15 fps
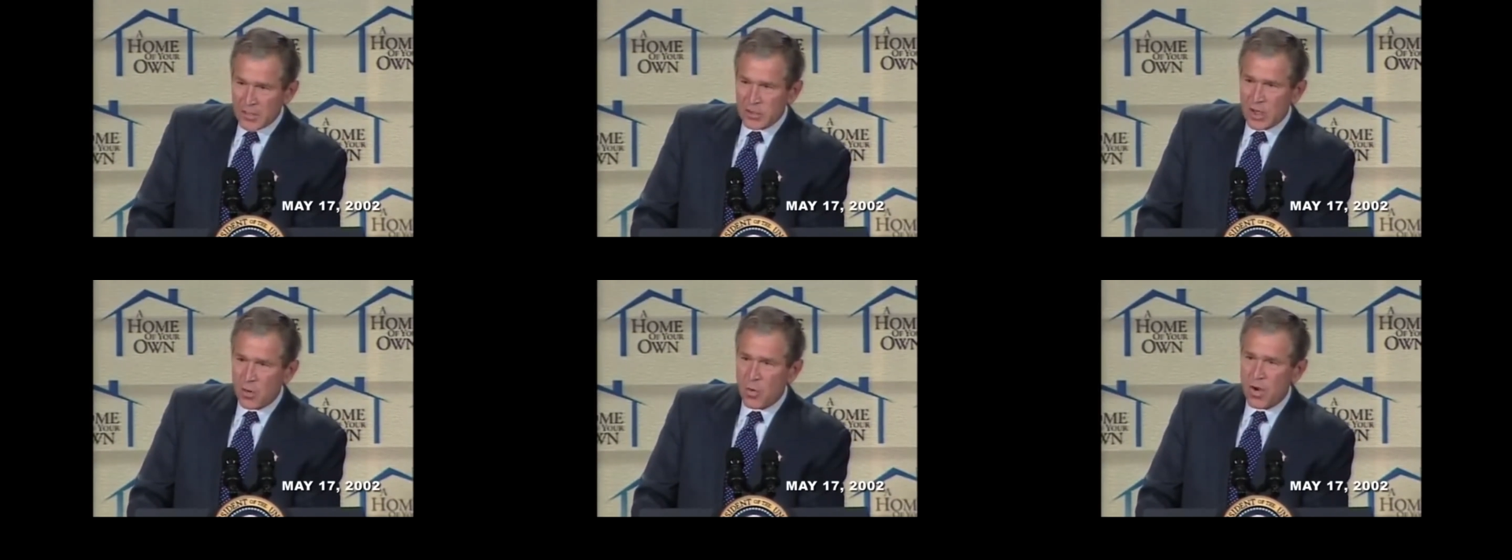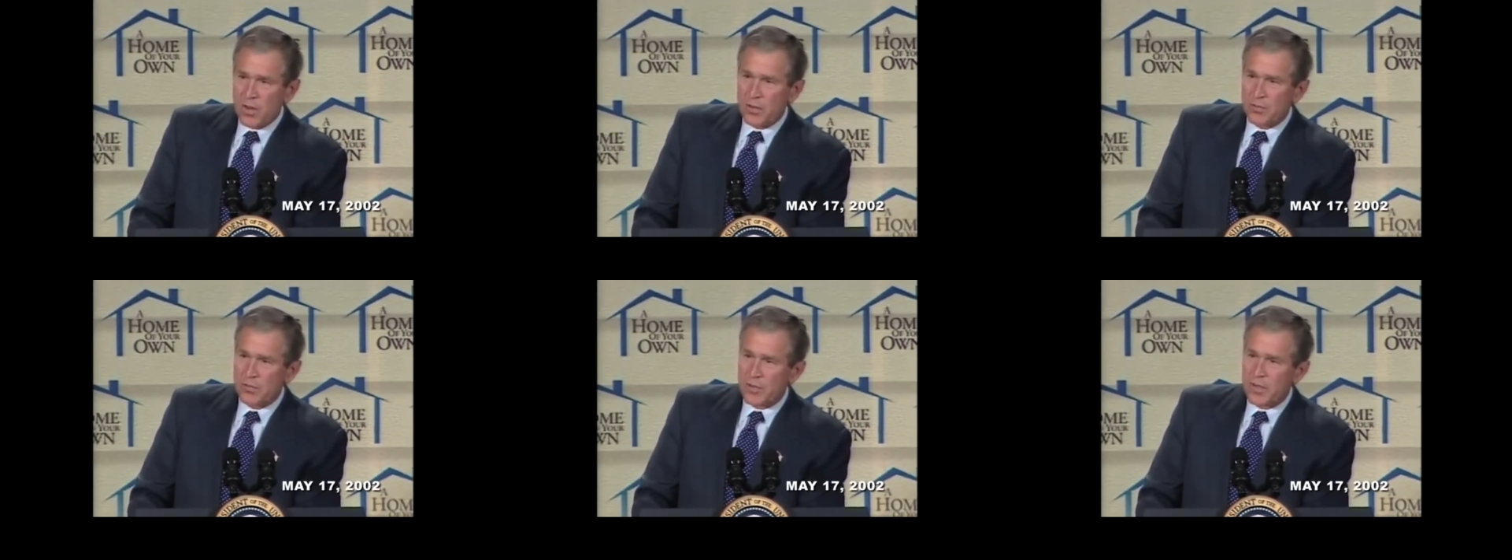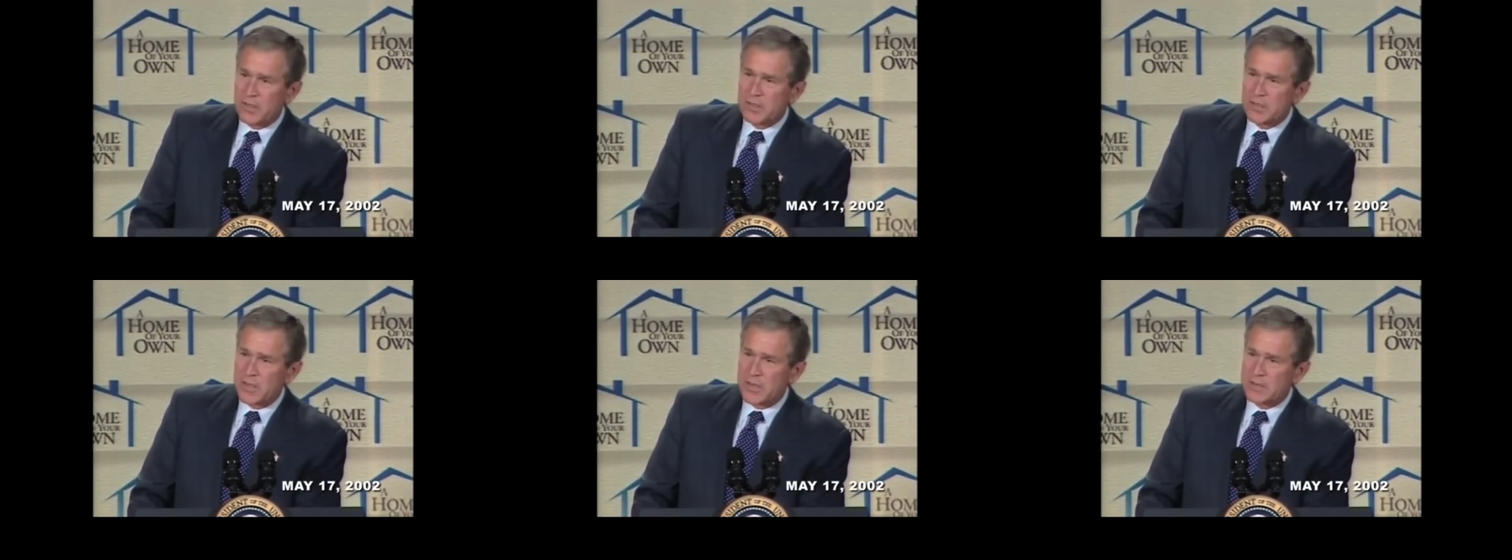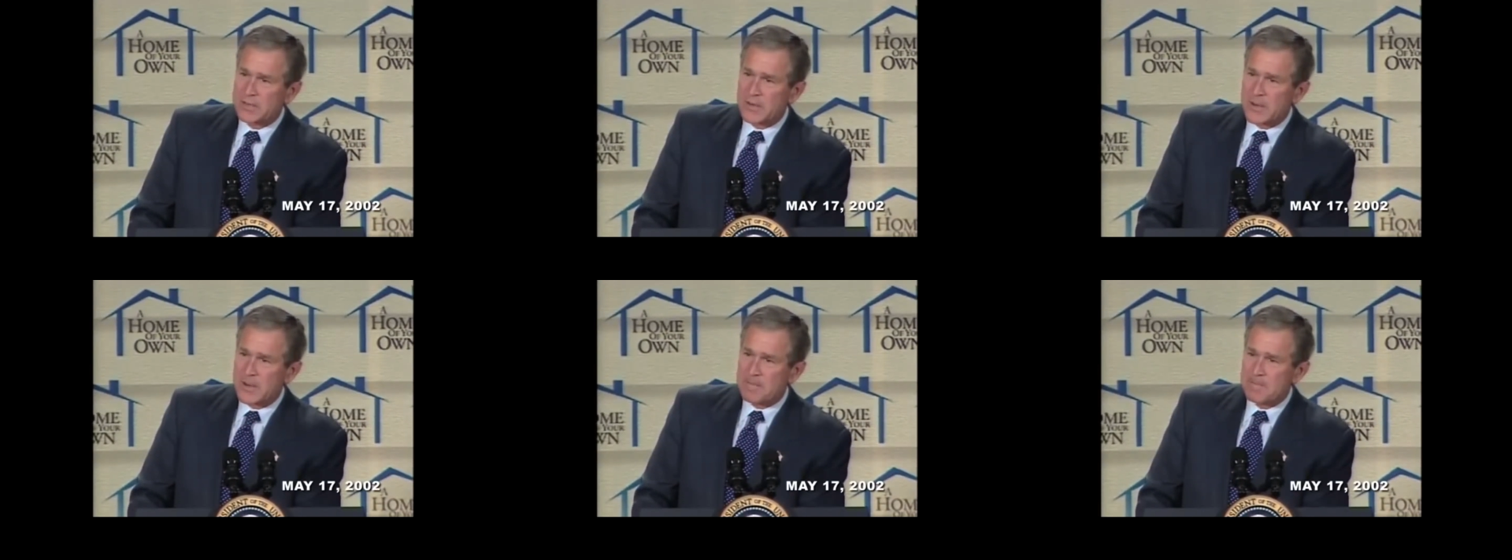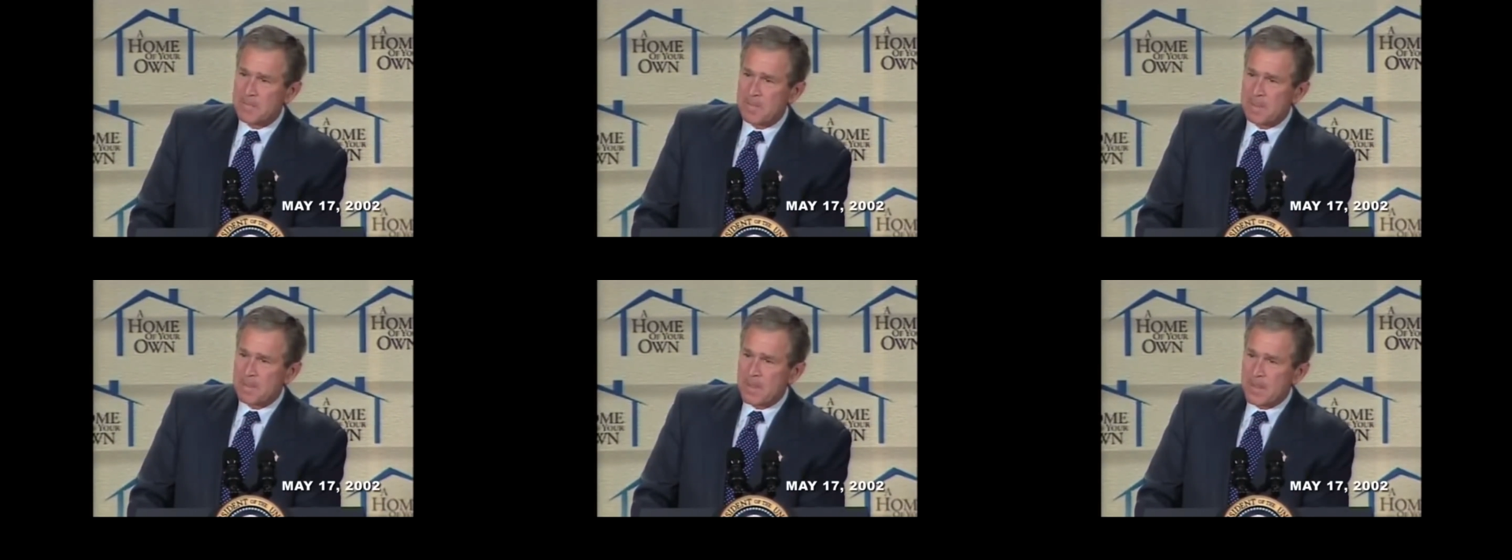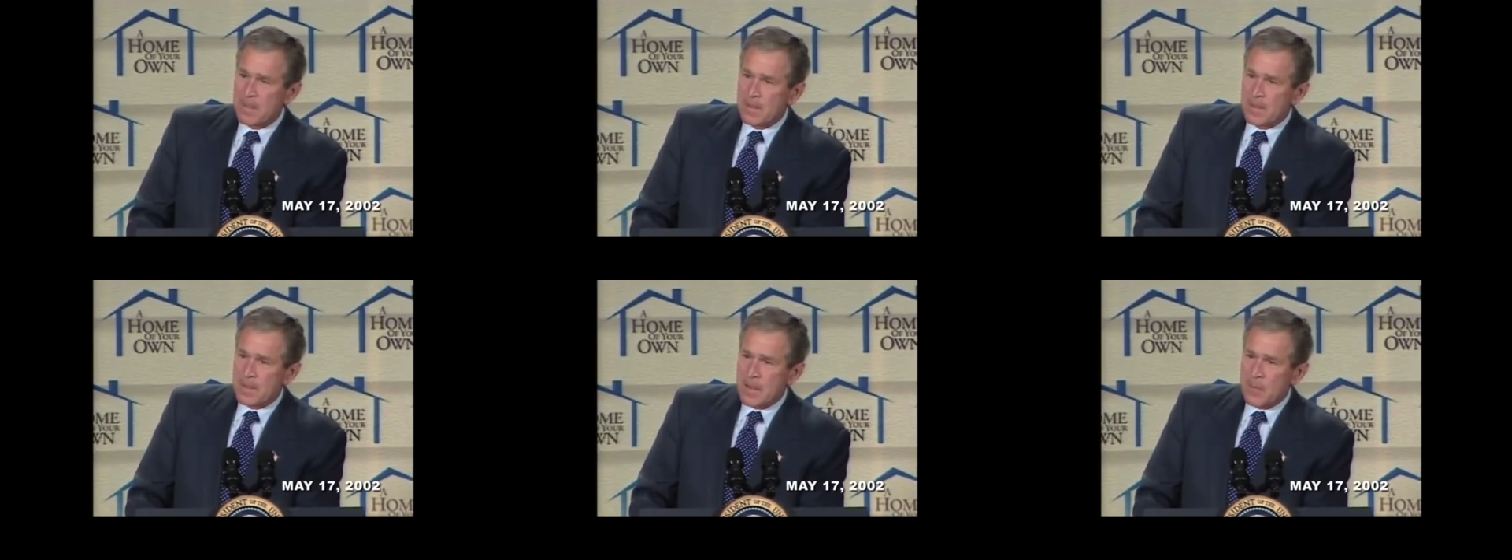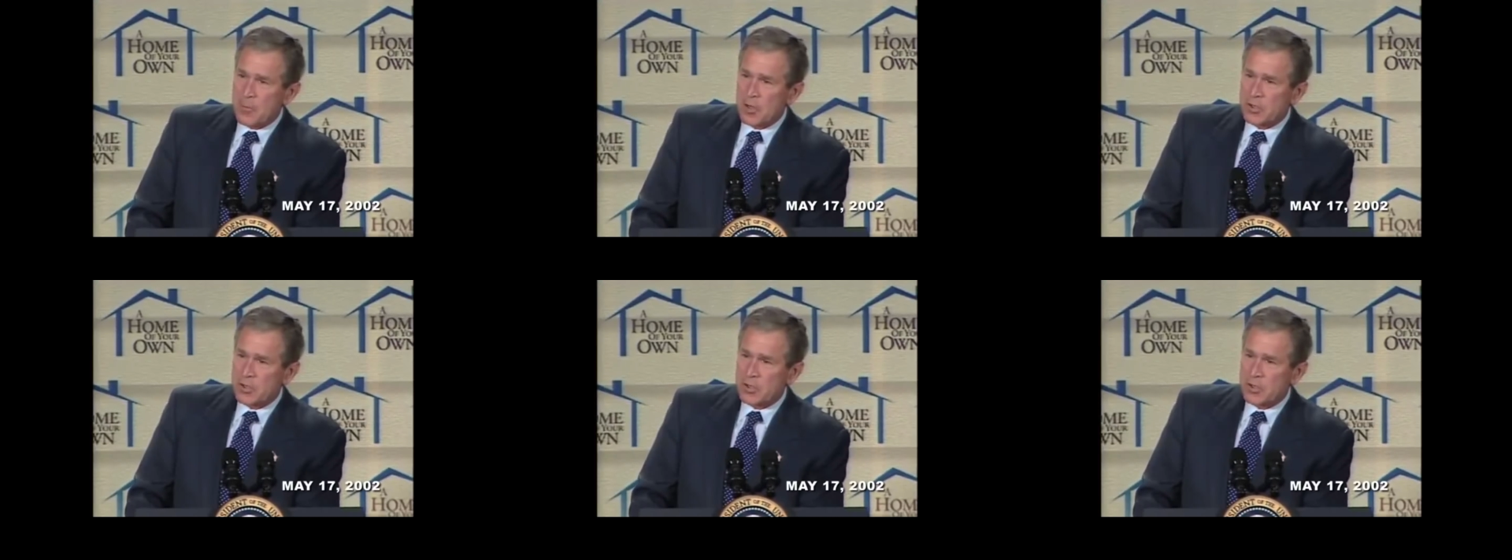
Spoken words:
one of the things that I'm going